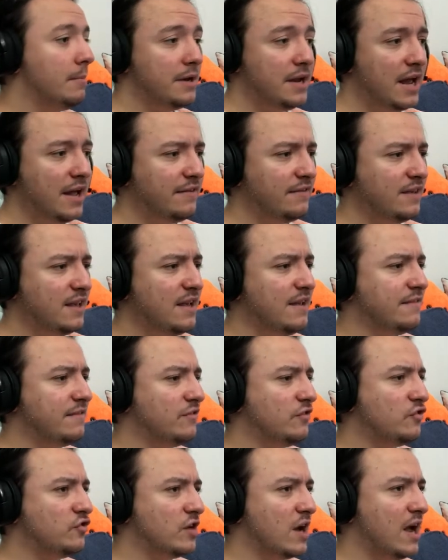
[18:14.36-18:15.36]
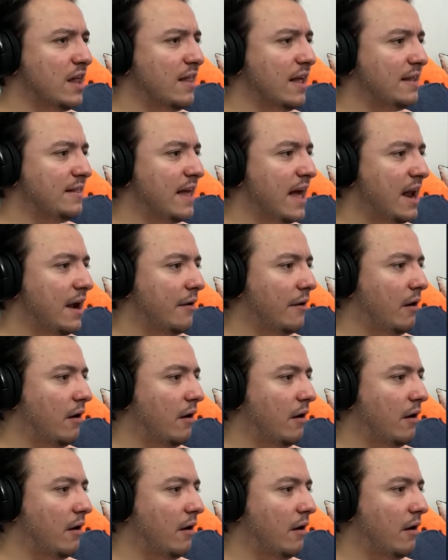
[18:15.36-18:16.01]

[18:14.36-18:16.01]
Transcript: But Natsuki isn't shy like that at